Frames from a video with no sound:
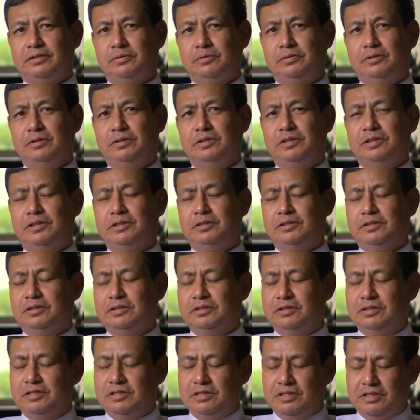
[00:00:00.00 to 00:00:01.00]
uh,
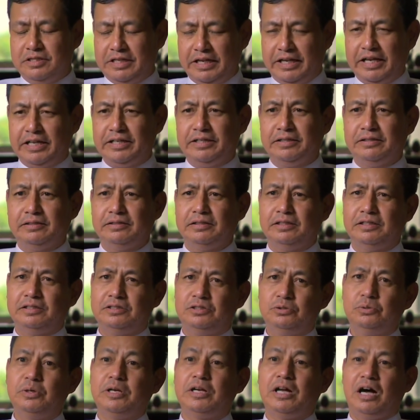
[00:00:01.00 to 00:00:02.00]
second uh,
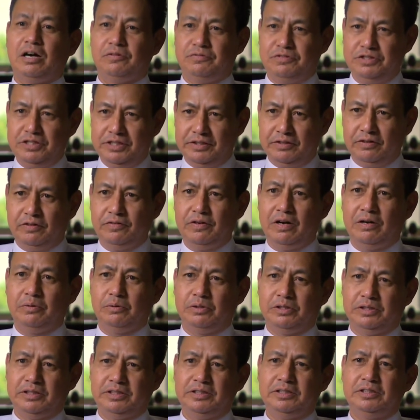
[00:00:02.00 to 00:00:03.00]
two and a half year of
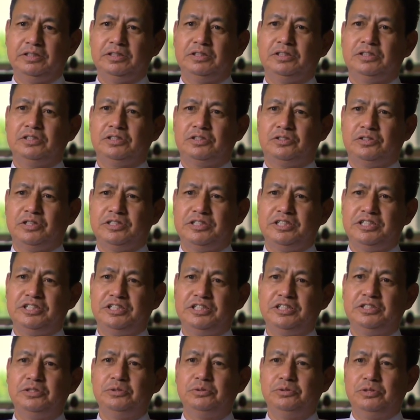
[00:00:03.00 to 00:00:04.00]
our
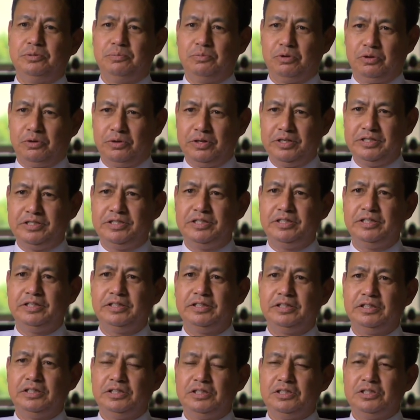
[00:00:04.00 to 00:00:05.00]
transition to democracy.
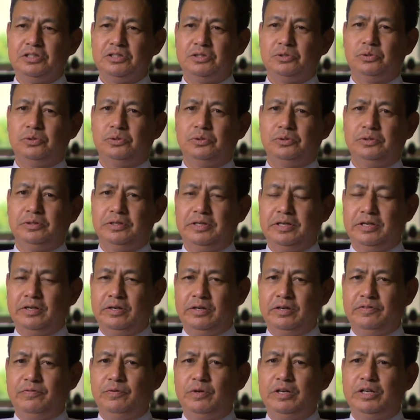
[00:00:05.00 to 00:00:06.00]
So
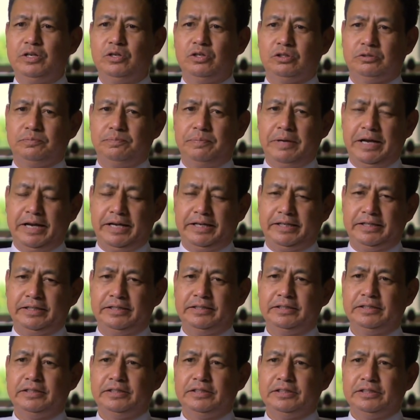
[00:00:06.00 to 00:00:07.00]
if we look
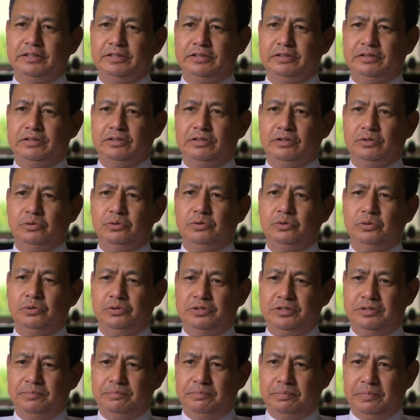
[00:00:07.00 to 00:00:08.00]
back to
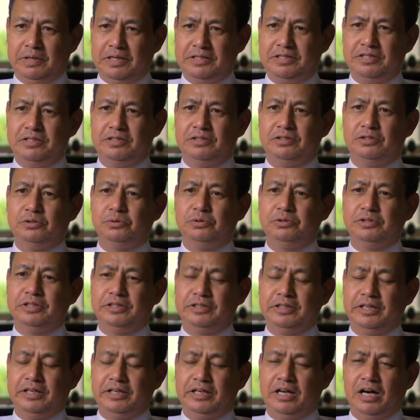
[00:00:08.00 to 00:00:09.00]
those past
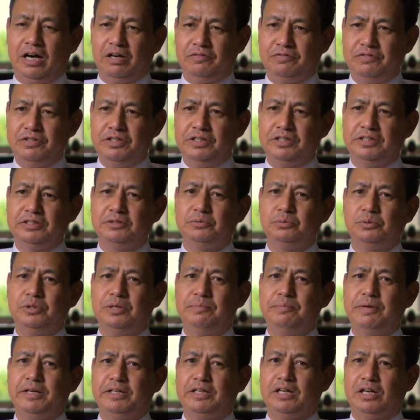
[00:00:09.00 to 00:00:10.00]
two and a half years,
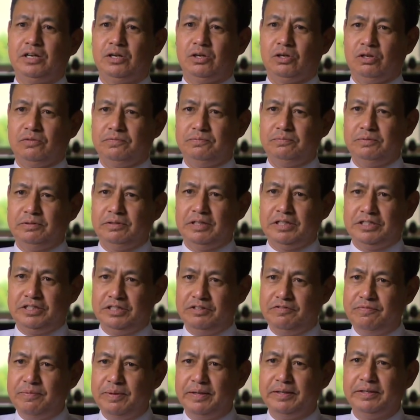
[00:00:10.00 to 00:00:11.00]
we made a lot of
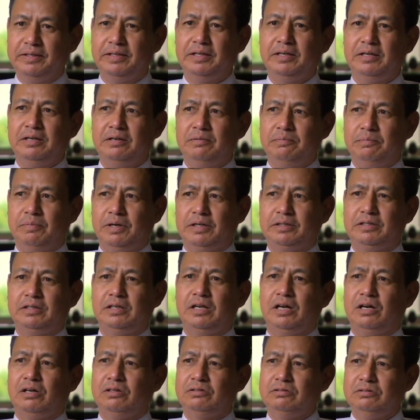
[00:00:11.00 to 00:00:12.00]
achievement. But
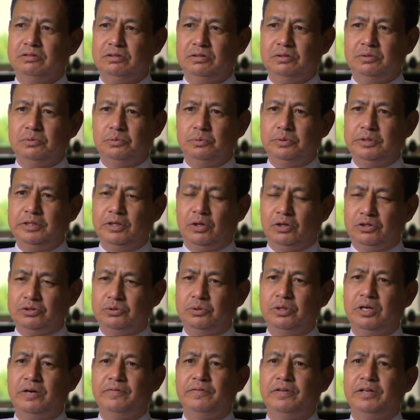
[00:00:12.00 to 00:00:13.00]
now we
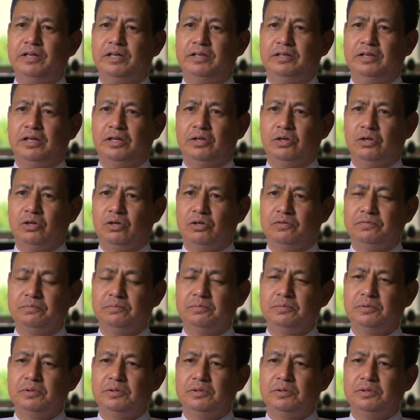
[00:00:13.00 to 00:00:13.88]
also have the, a lot of